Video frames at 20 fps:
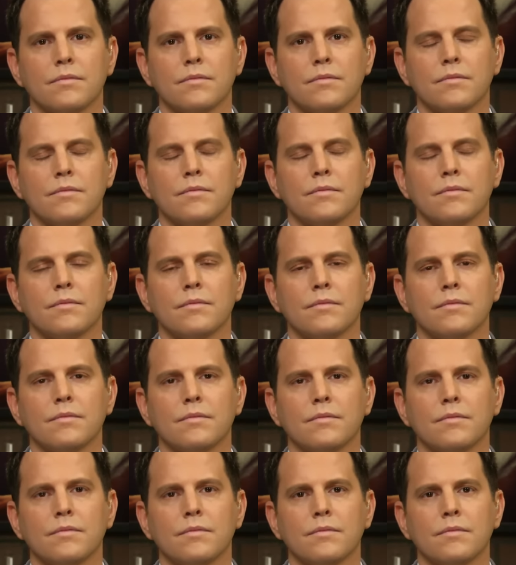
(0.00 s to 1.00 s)

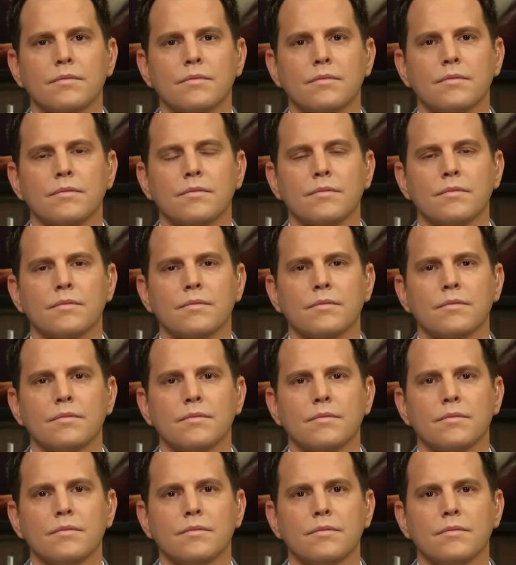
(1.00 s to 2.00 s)

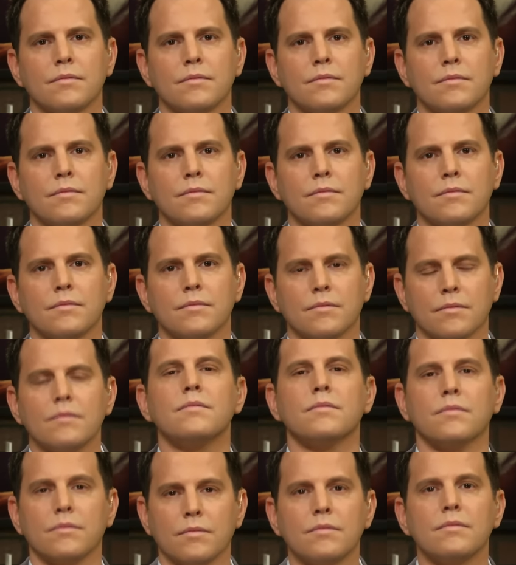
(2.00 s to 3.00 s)

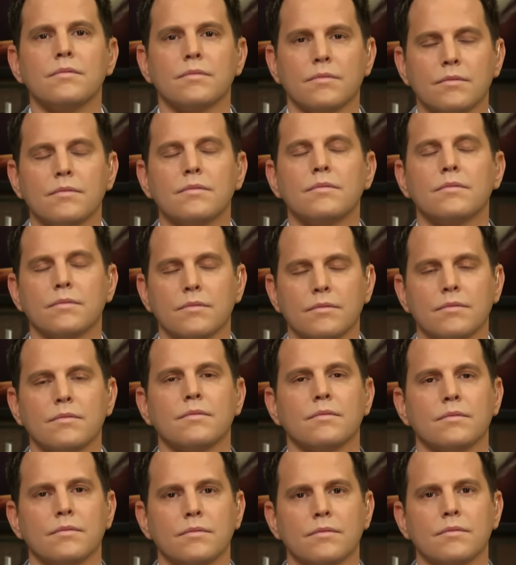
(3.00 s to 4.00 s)

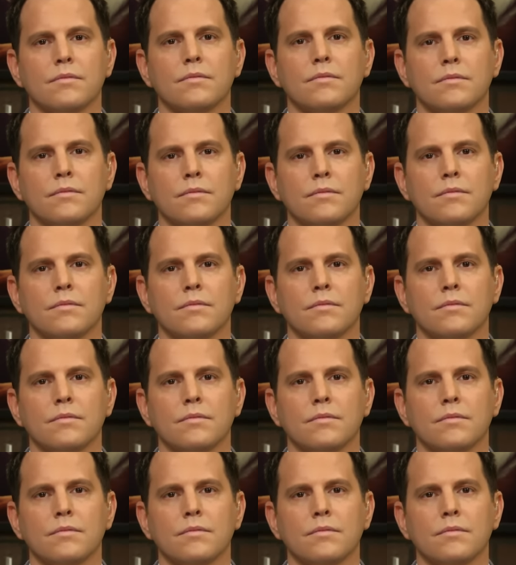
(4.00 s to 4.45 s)
No words are spoken by the person on screen.